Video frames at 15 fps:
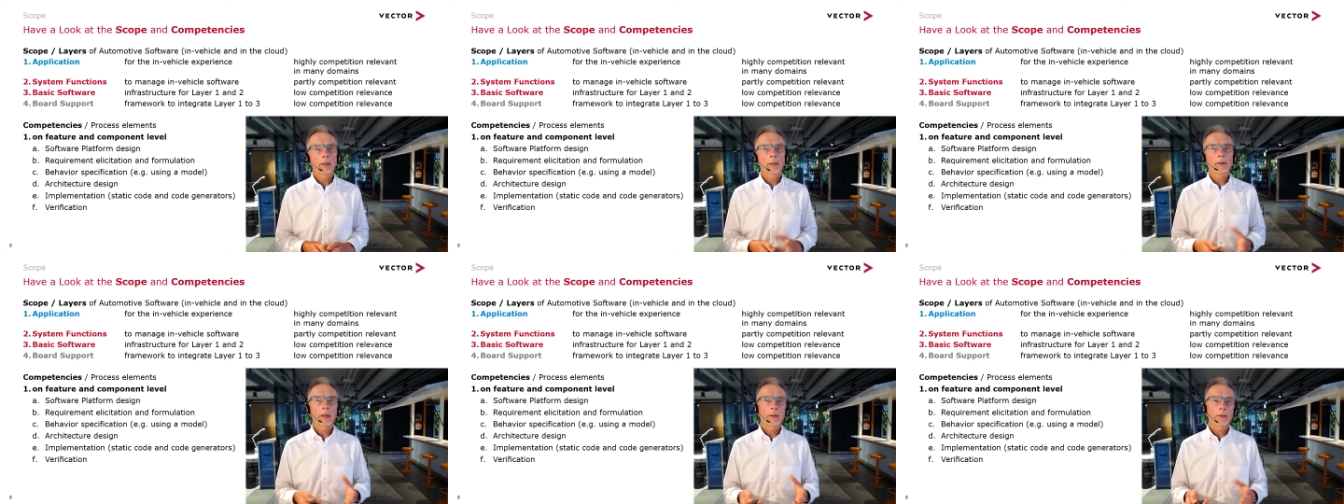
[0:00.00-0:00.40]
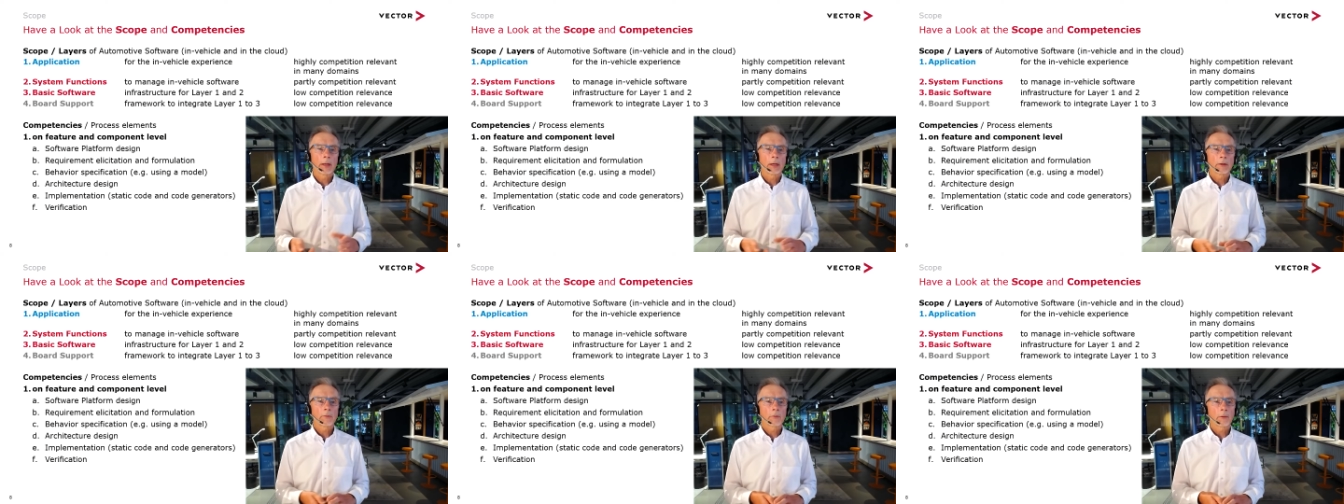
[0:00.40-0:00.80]
And at the
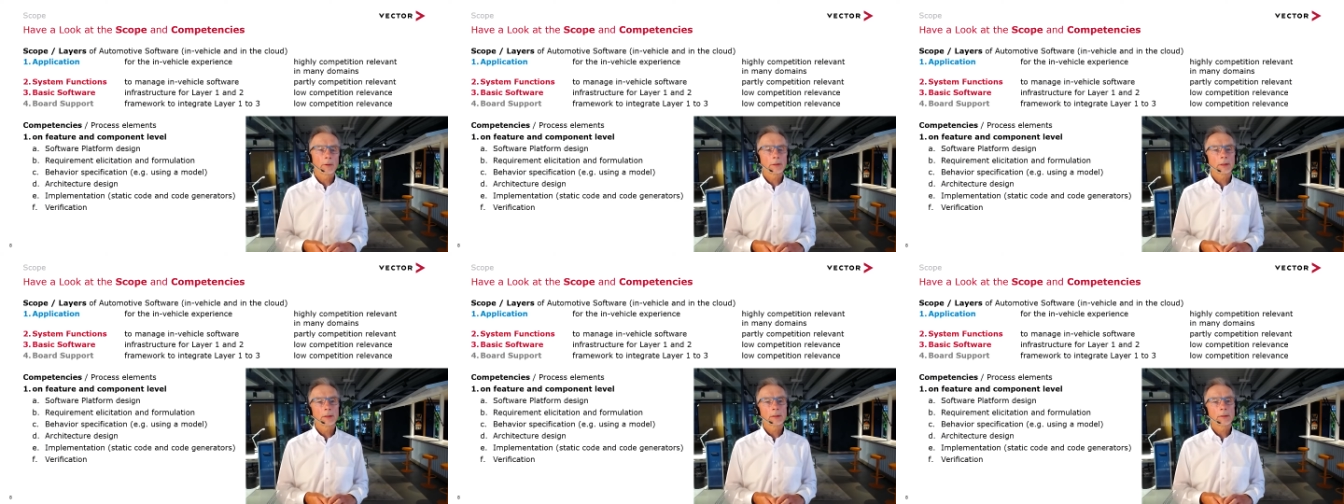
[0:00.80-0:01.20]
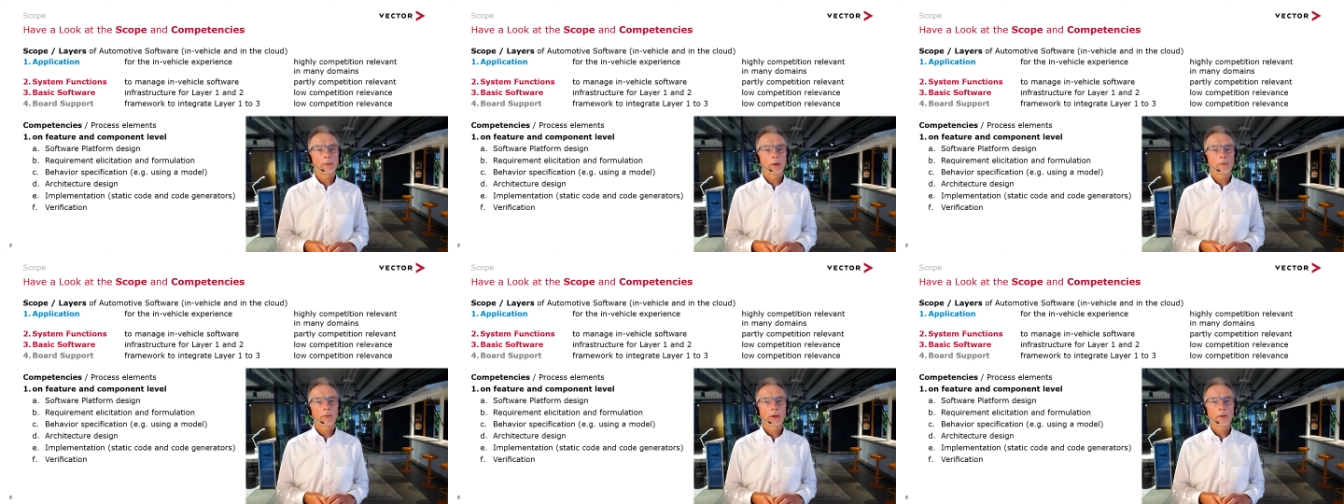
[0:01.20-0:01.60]
end, of course, it's
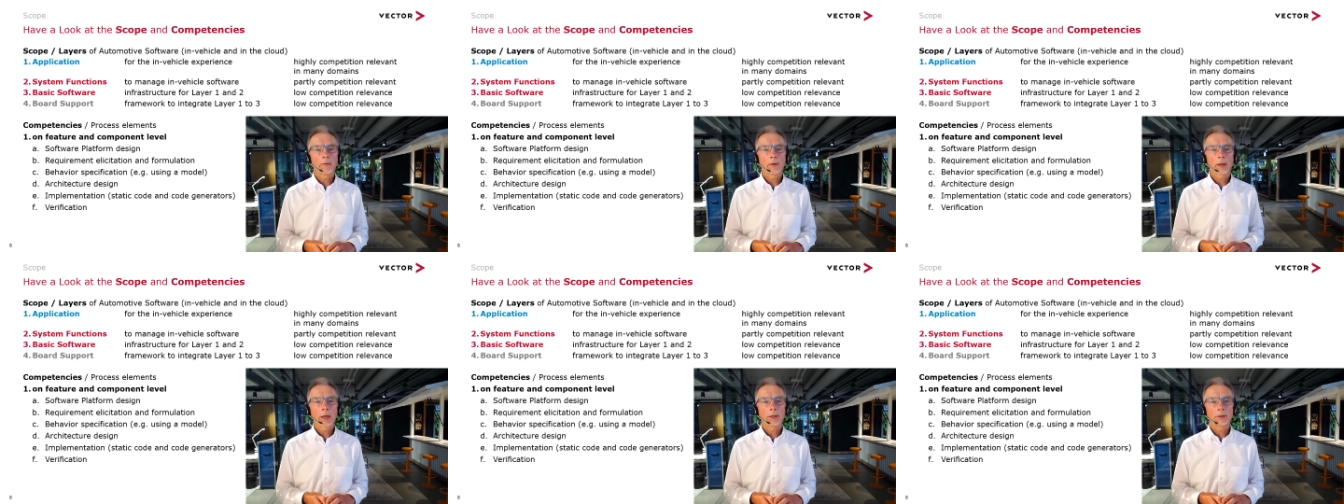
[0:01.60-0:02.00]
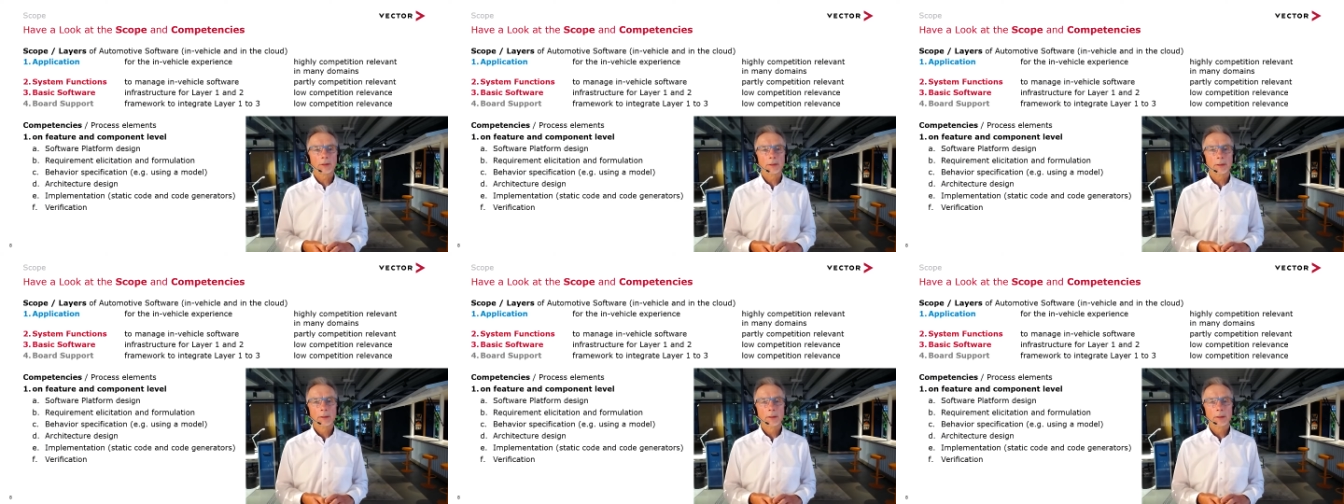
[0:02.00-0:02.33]
about verification.